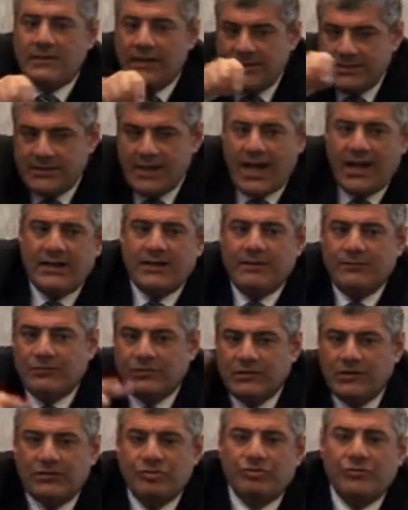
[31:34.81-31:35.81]
They tie them
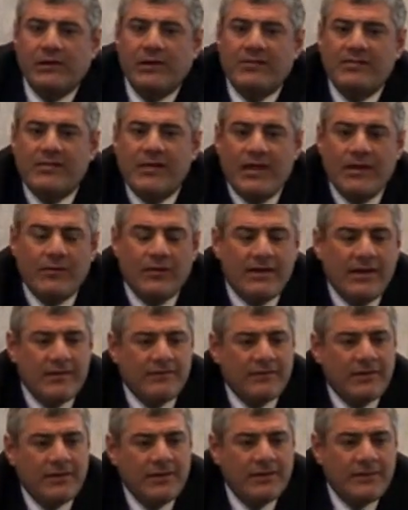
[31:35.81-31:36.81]
to the trees there,
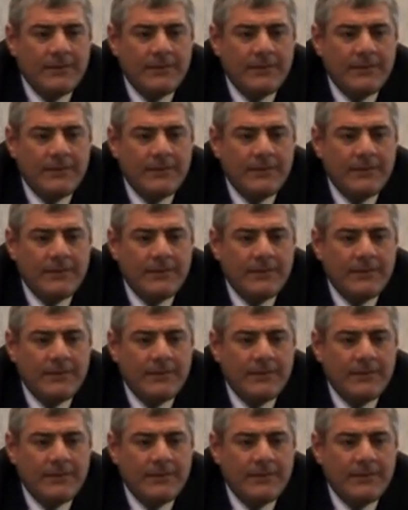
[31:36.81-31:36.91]
whatever.